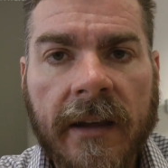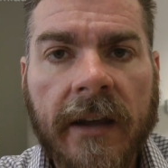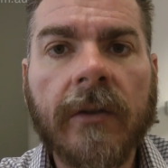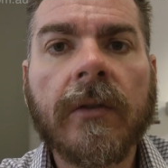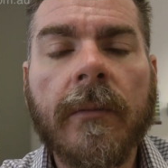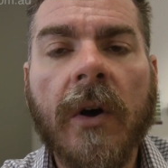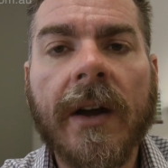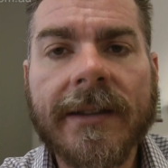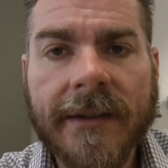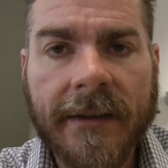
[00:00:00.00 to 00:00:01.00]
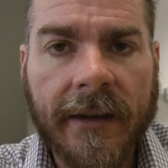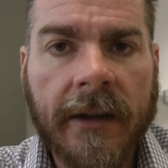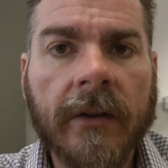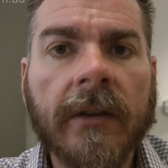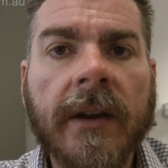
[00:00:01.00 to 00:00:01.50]
kill the mites and to
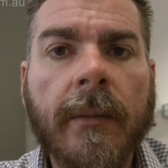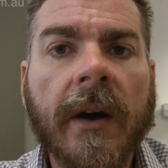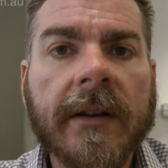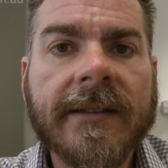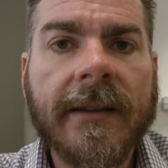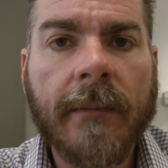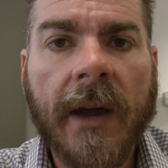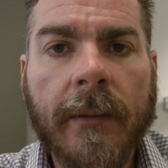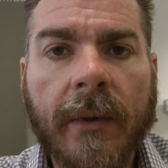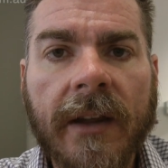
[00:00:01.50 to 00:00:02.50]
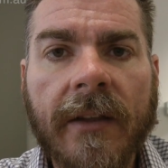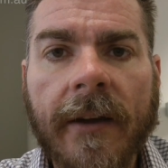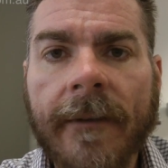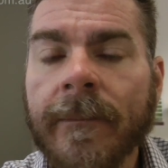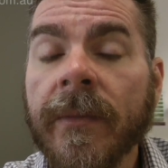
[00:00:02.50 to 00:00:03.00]
kill any bugs that may be
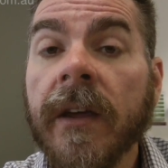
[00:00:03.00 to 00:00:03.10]
there.